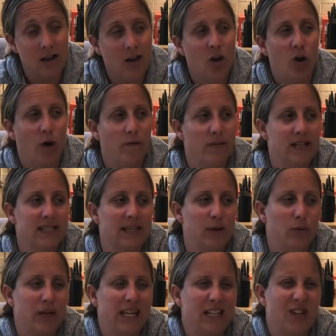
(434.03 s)
Obviously
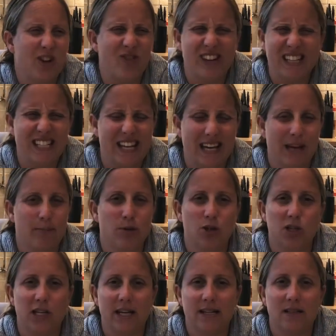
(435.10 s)
we don't really take a
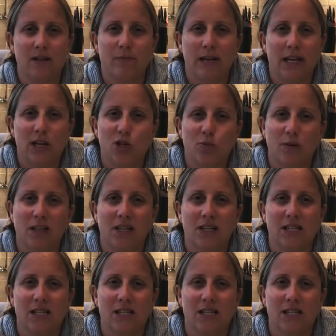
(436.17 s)
pushchair to the beach because